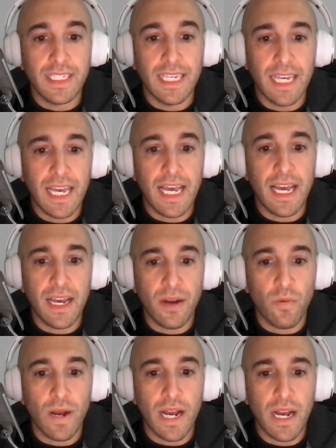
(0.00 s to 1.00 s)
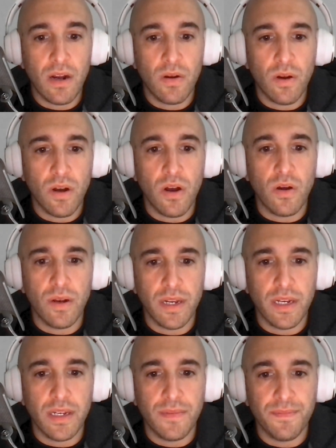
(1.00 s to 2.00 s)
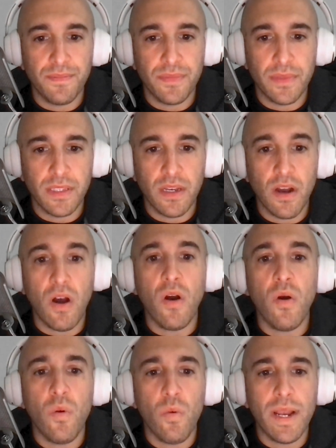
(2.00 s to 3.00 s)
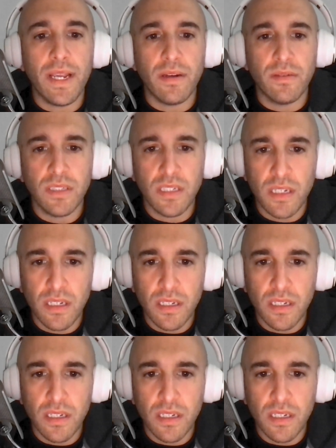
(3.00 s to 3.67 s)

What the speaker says: Yeah. Wow. Oh wait, it was